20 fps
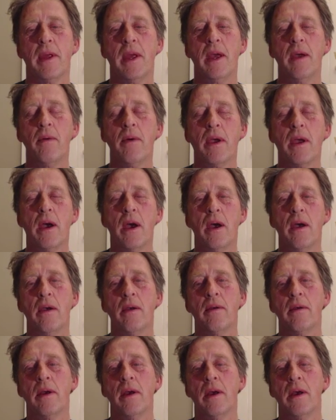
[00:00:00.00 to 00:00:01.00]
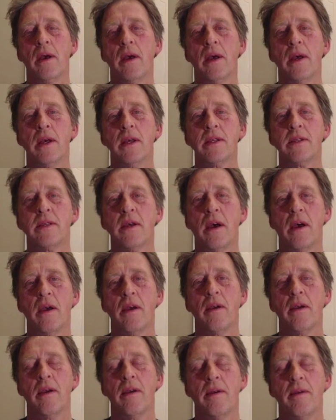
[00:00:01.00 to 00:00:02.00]
Here we go.
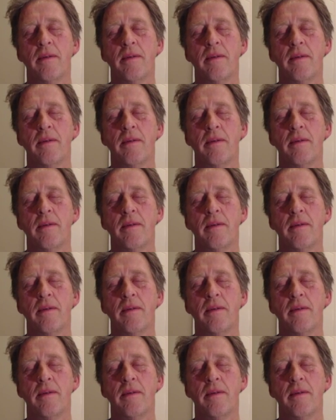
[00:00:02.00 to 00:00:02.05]
So,